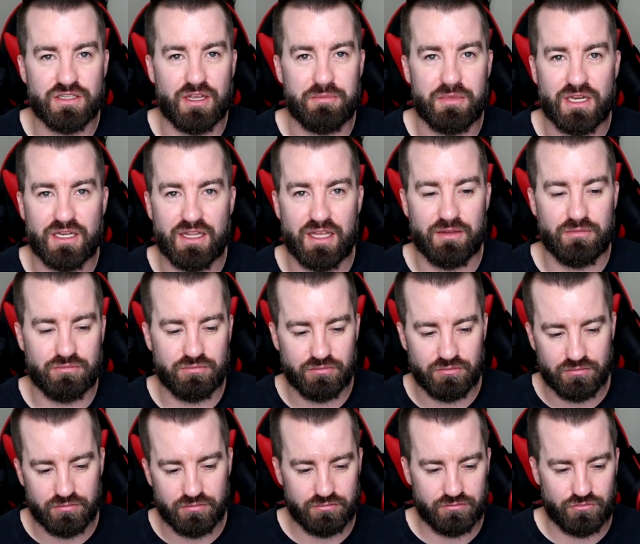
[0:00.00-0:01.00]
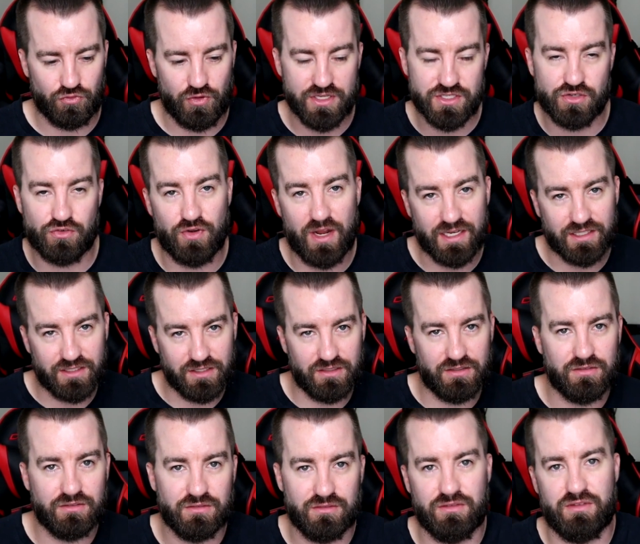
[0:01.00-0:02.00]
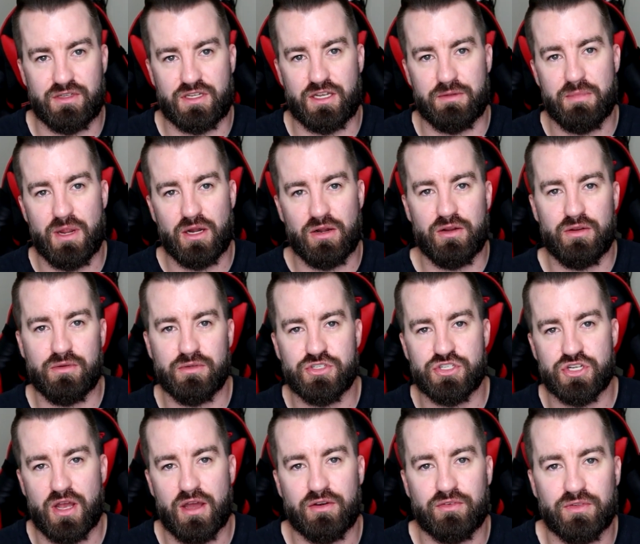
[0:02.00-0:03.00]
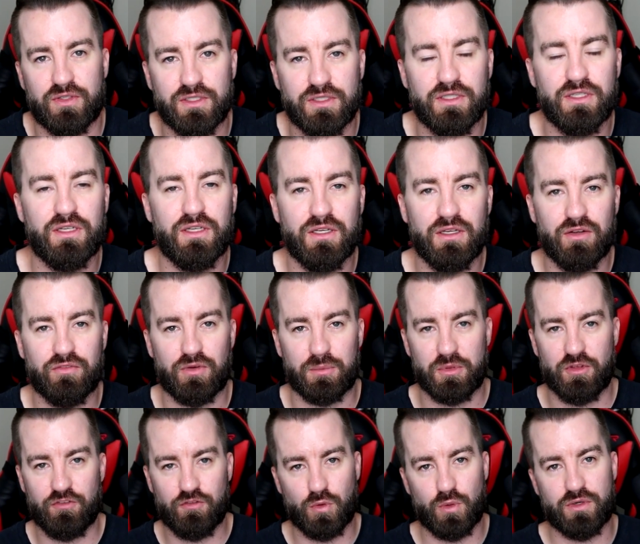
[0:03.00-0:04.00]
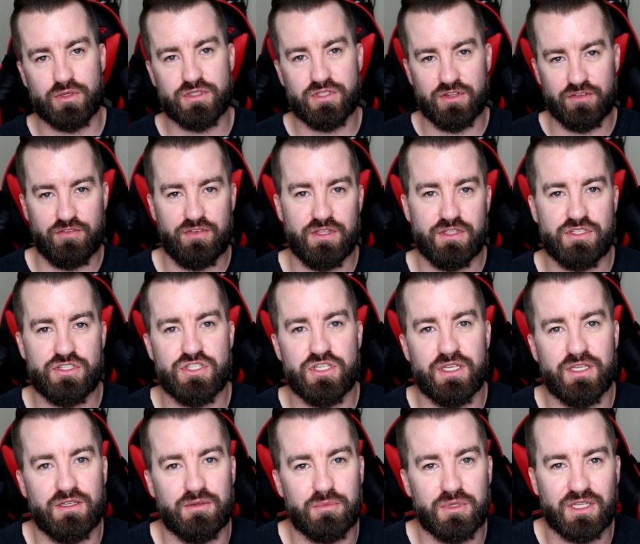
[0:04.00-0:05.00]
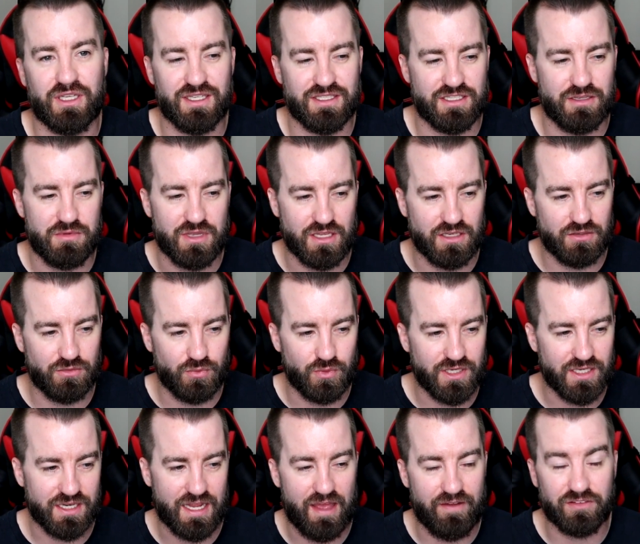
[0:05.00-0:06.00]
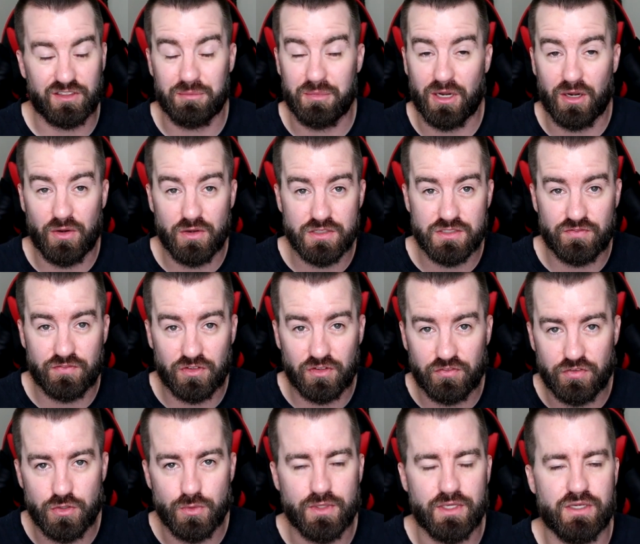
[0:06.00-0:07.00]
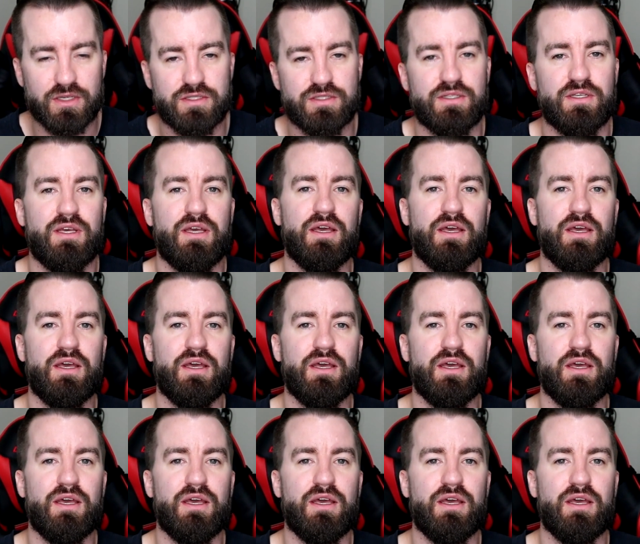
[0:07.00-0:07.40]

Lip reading: I mean, they resurrected the Camaro genre from the 4th to the 5th gen, because I mean, we didn't have Camaros for a few years.